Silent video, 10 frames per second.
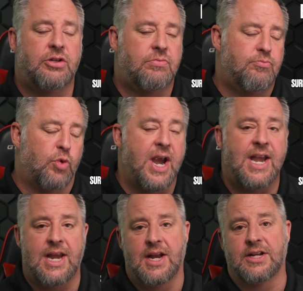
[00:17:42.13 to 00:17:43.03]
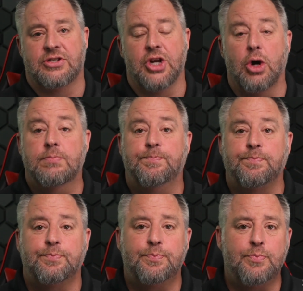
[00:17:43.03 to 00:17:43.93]
rating. And so
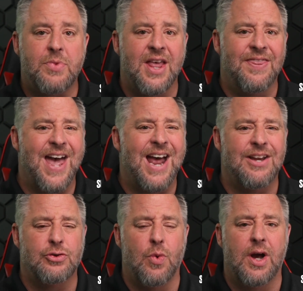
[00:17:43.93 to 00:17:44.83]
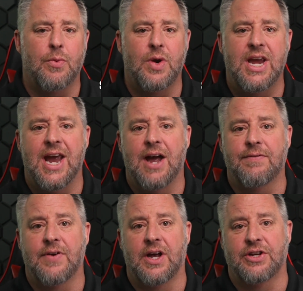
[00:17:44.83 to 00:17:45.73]
that is what we
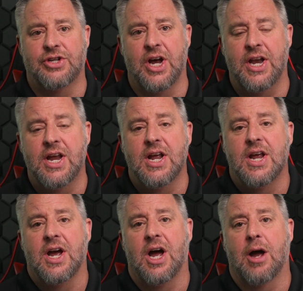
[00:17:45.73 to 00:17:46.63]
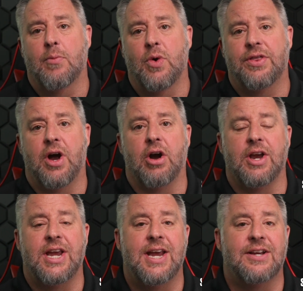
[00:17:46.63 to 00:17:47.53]
have done with our
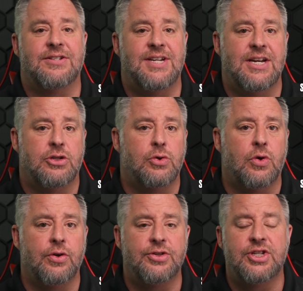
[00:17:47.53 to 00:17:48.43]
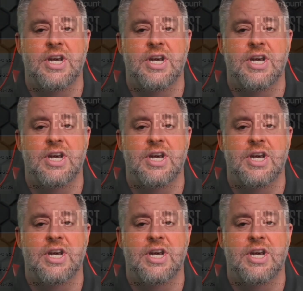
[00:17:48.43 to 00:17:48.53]
ESD tools.